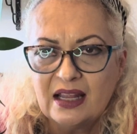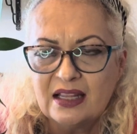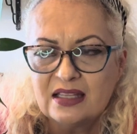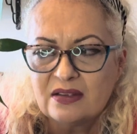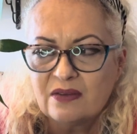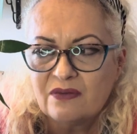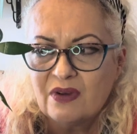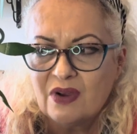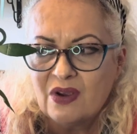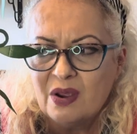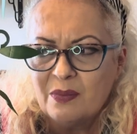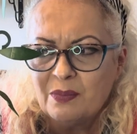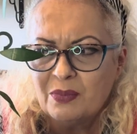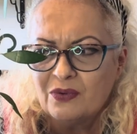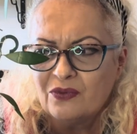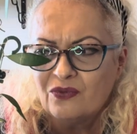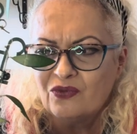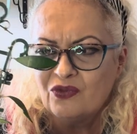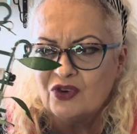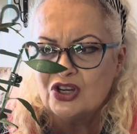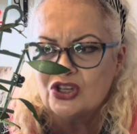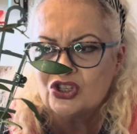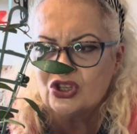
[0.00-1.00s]
It's a very
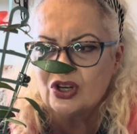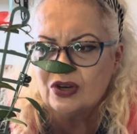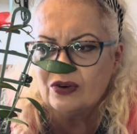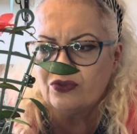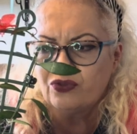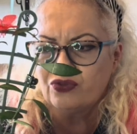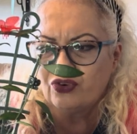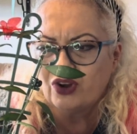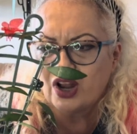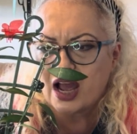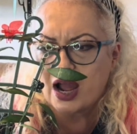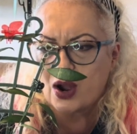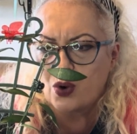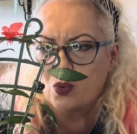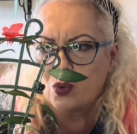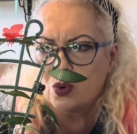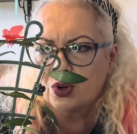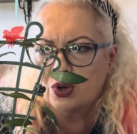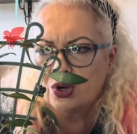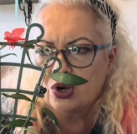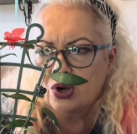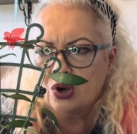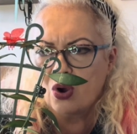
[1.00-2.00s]
proficient
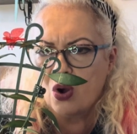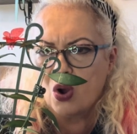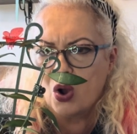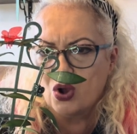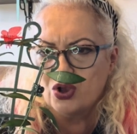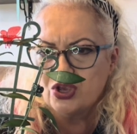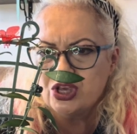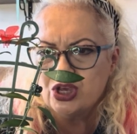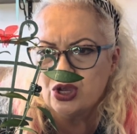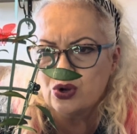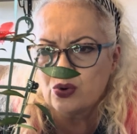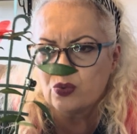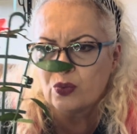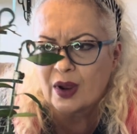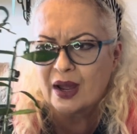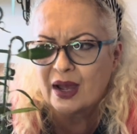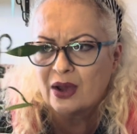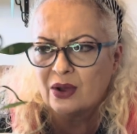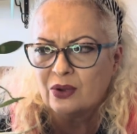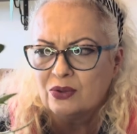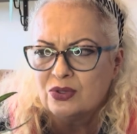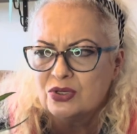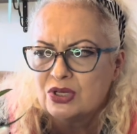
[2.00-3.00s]
flower all year
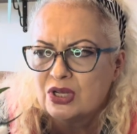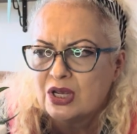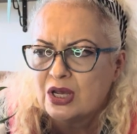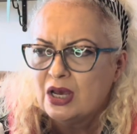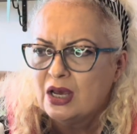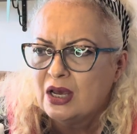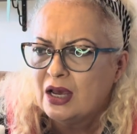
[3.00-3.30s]
round.